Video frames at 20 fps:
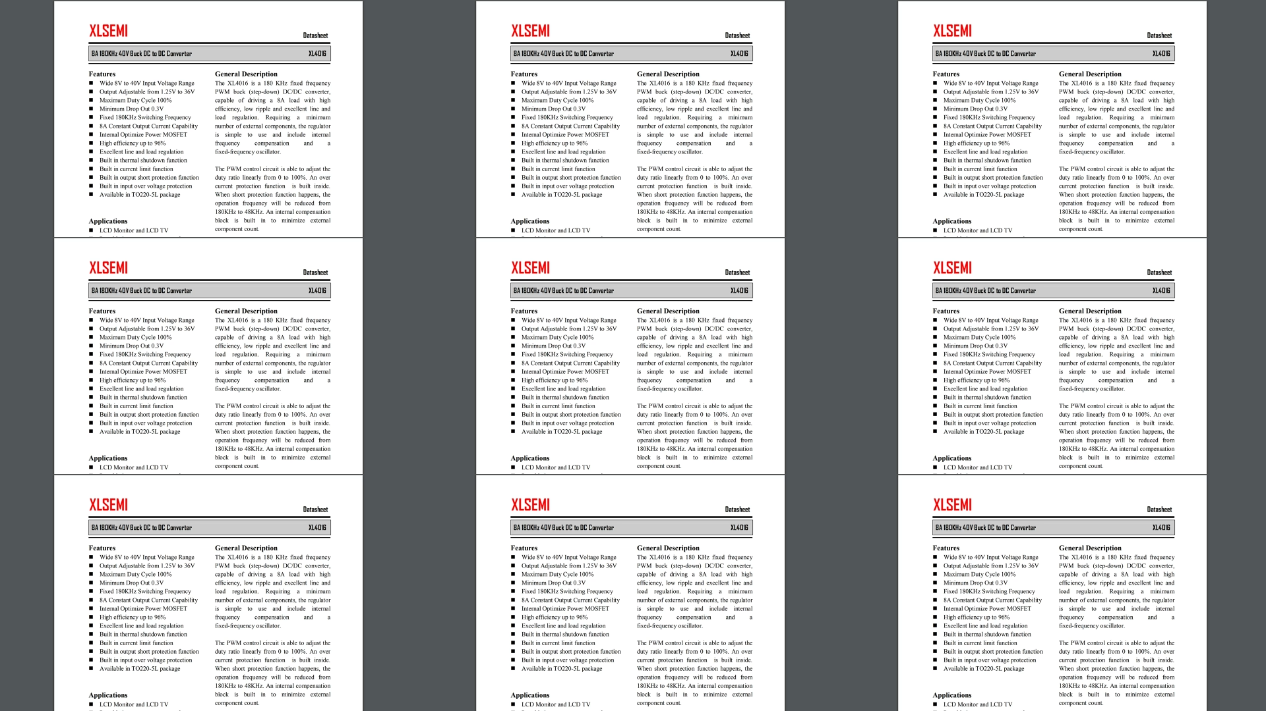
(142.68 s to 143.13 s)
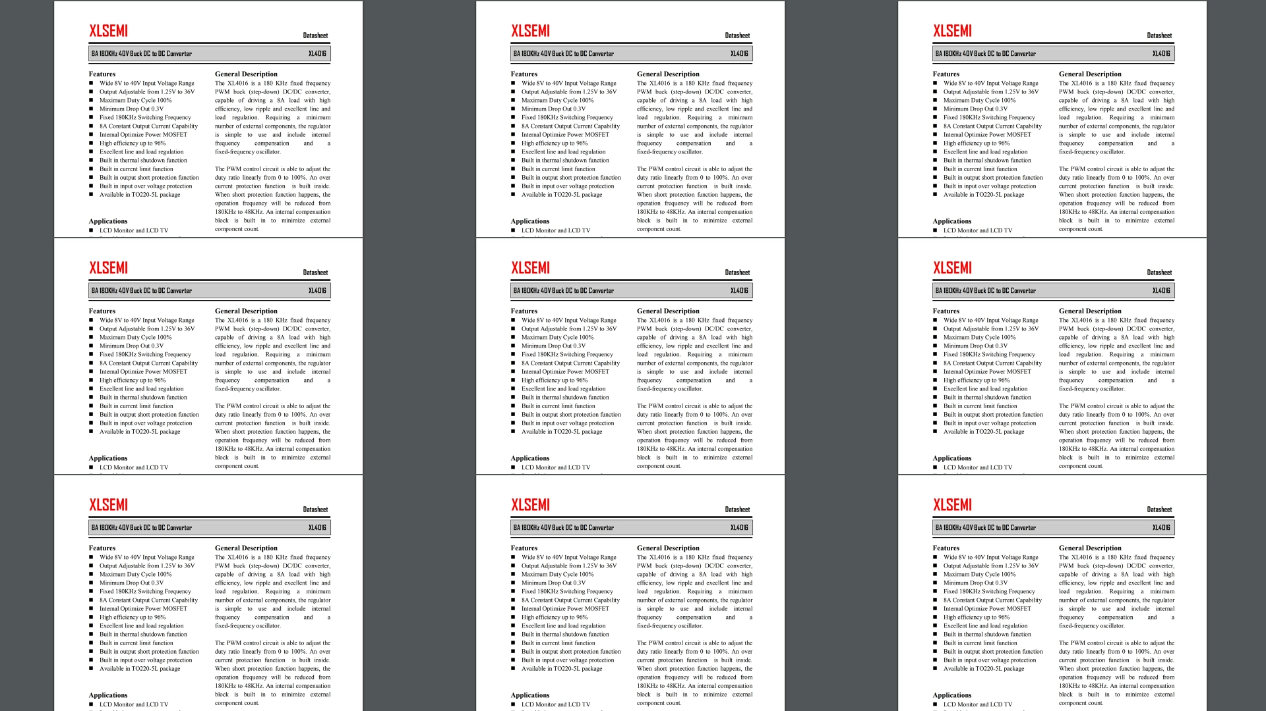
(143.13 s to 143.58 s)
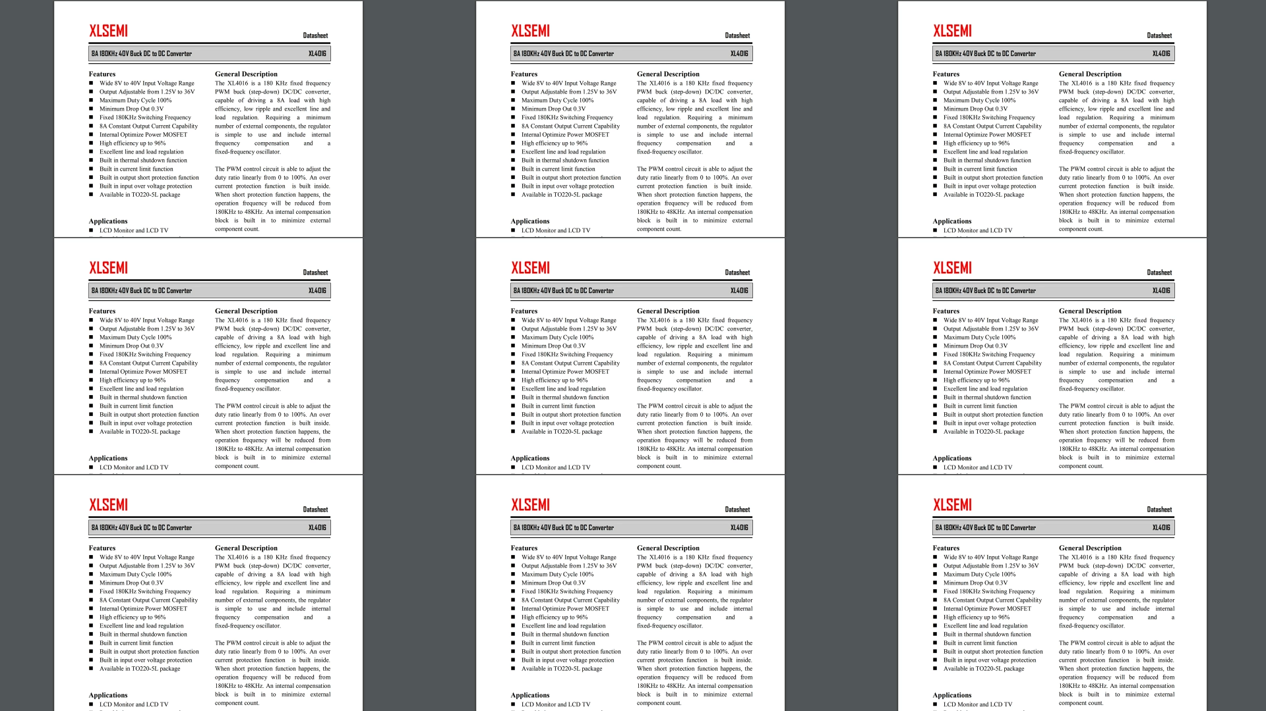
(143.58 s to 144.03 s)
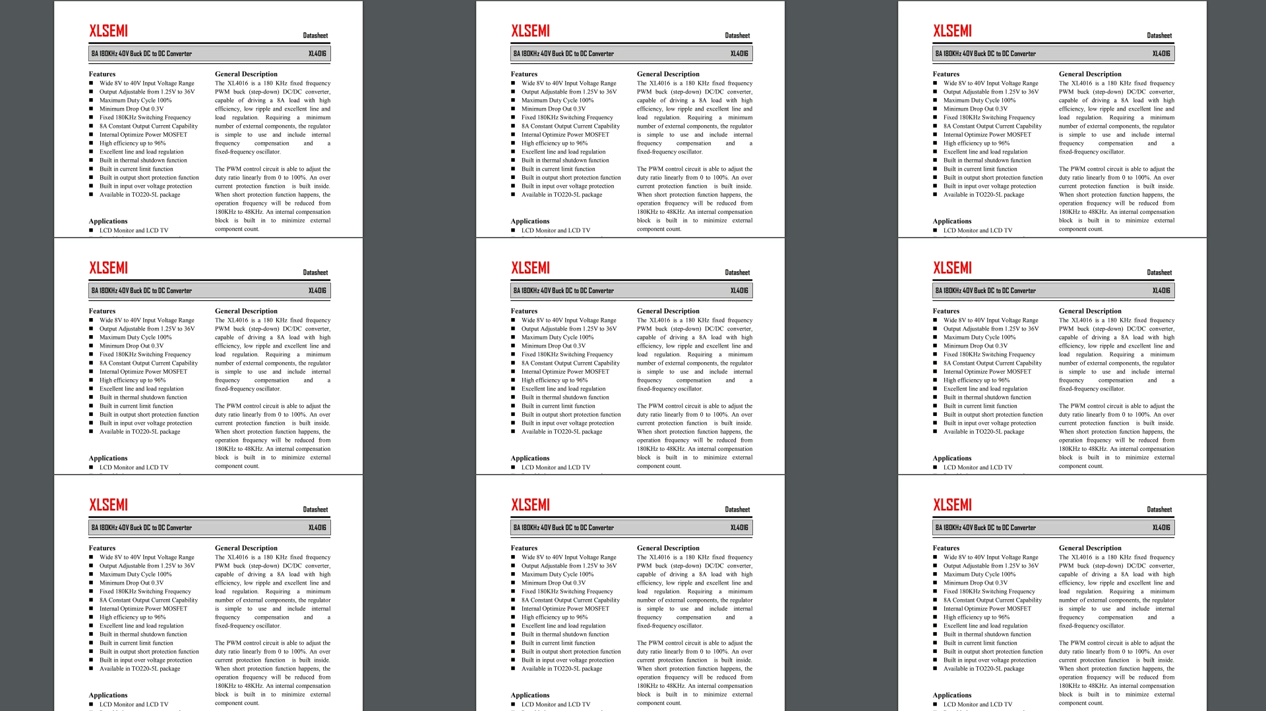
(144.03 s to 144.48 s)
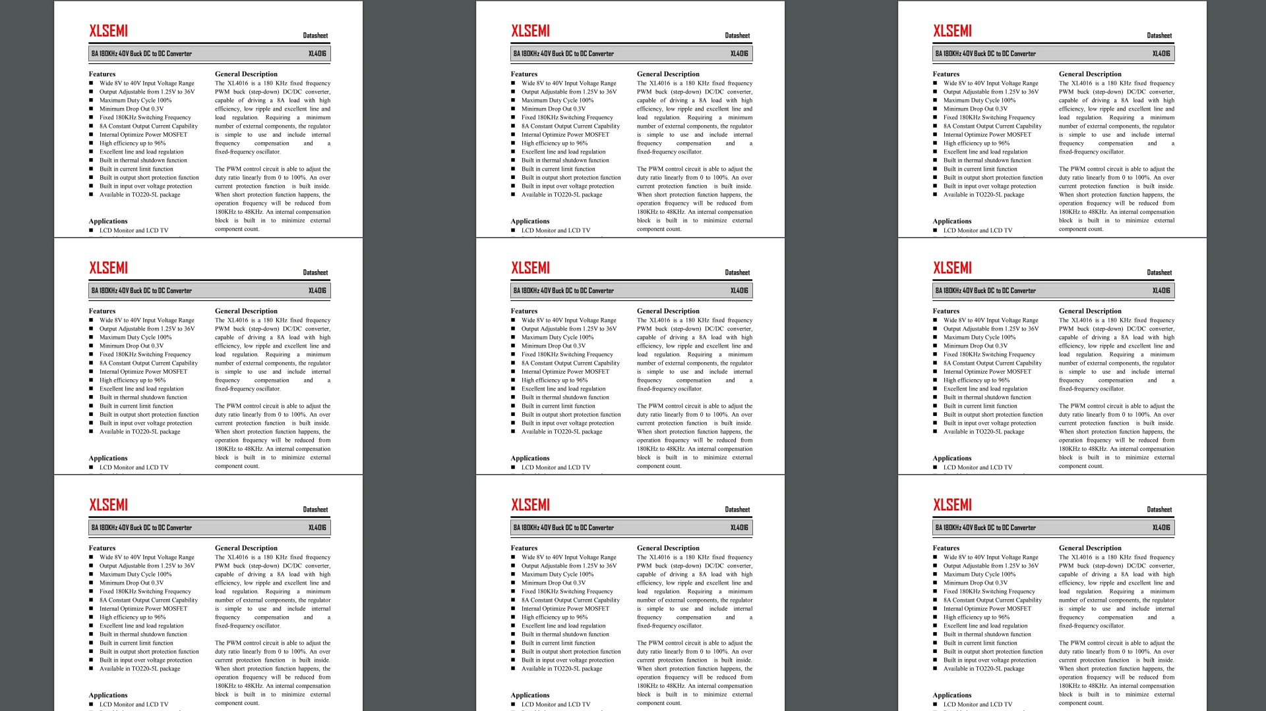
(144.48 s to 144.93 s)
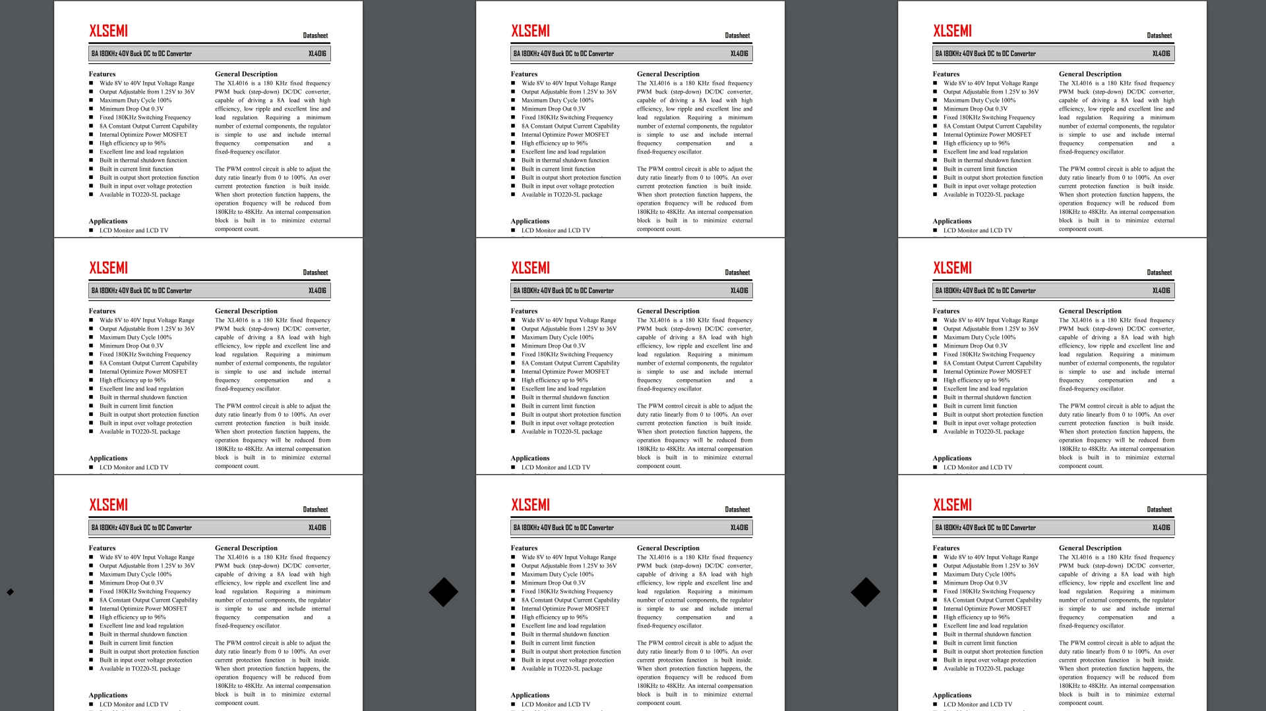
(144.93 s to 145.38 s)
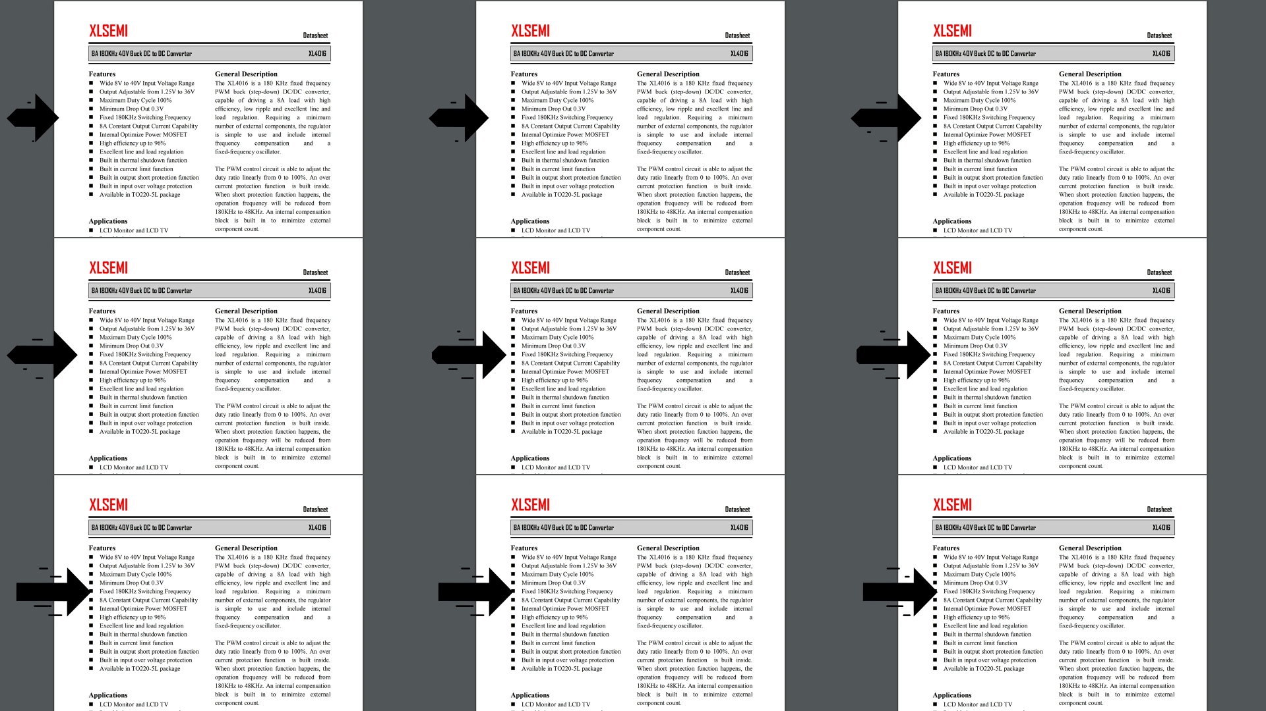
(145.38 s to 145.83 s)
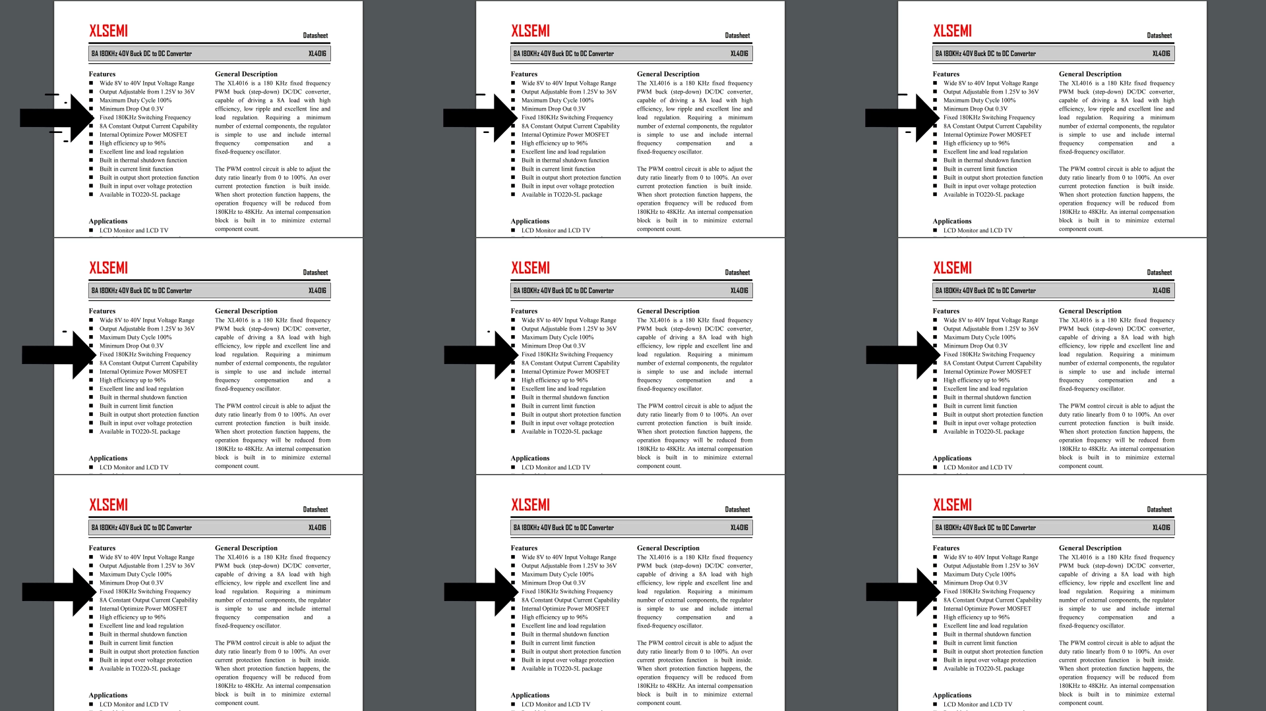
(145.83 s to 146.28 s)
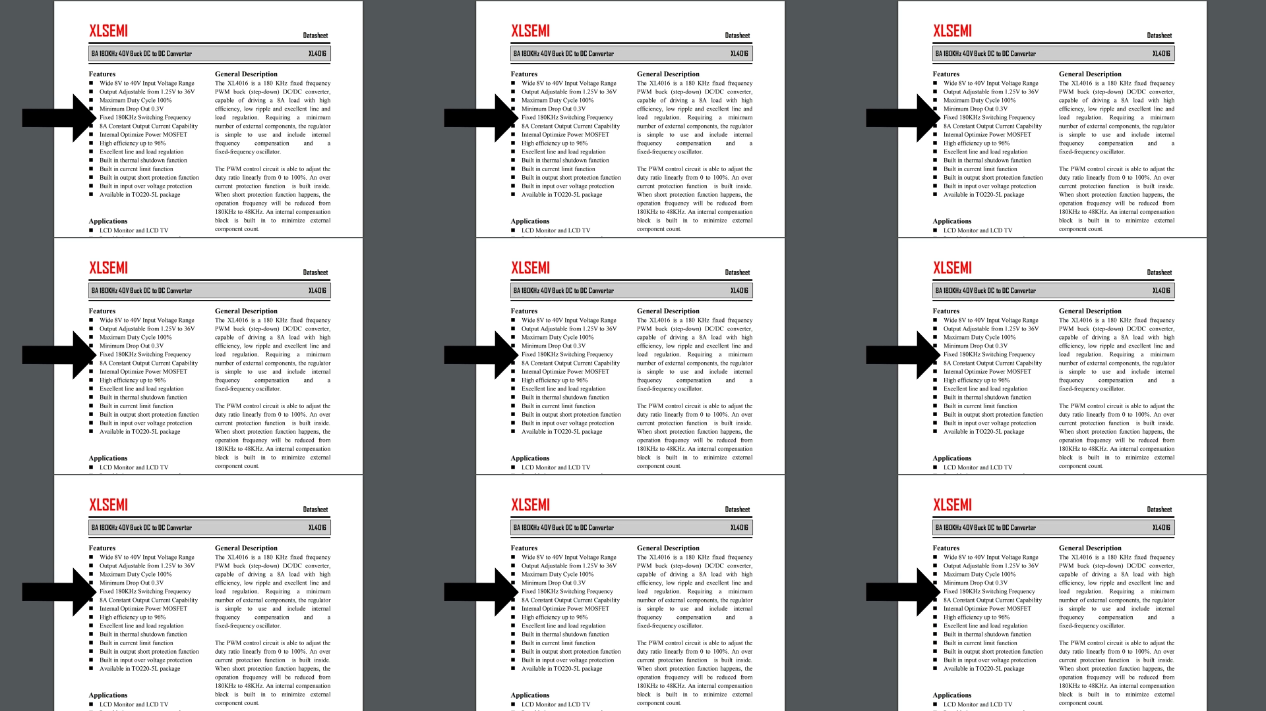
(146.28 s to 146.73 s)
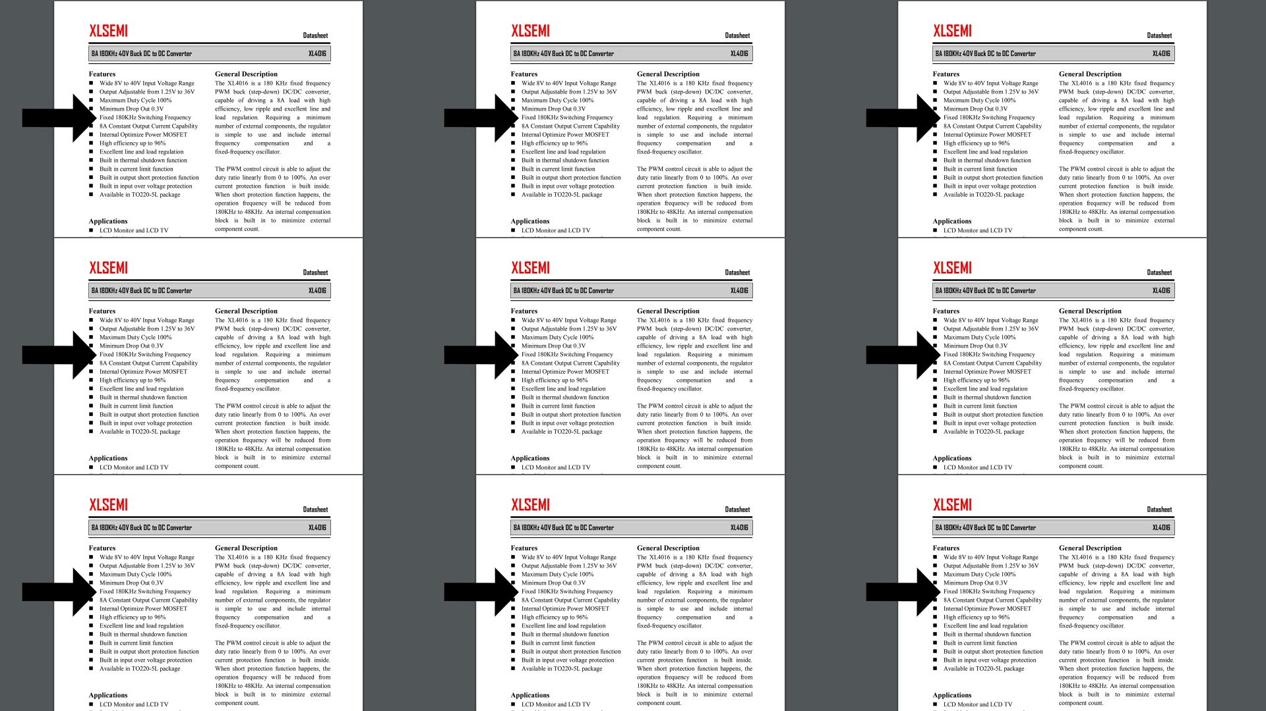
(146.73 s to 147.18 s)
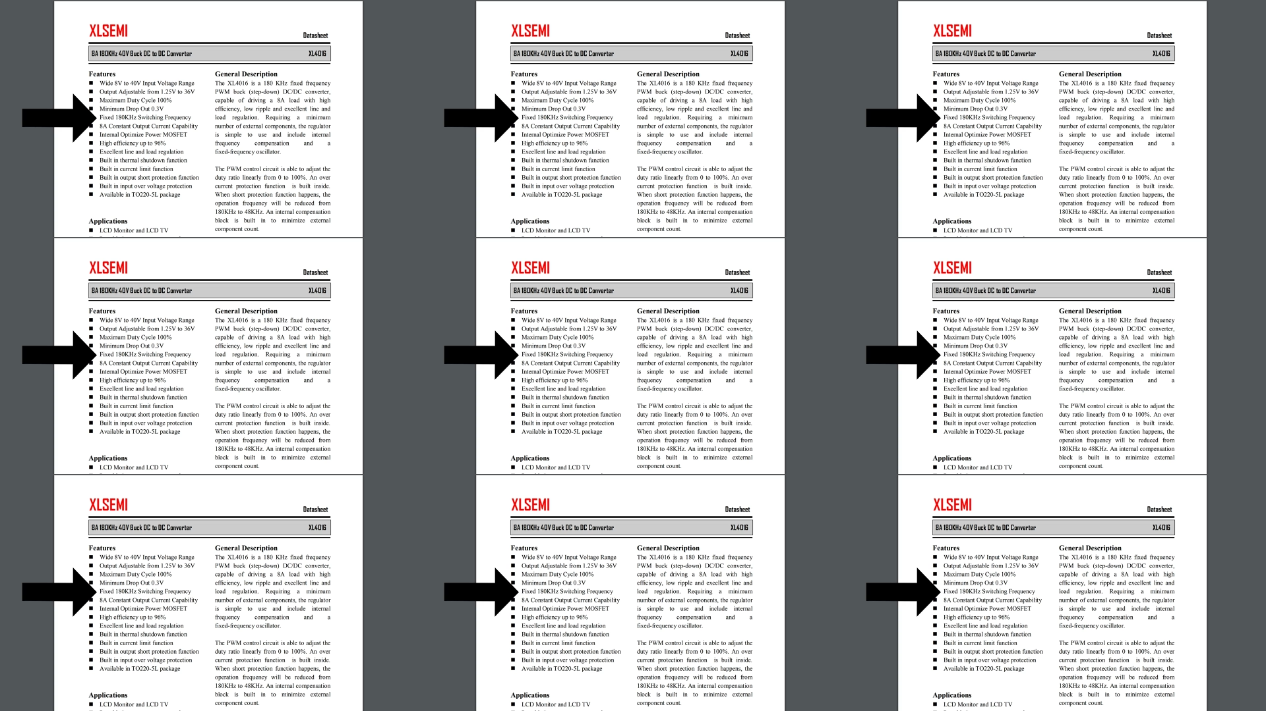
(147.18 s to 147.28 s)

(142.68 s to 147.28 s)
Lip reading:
No face is visible, so there are no lips to read.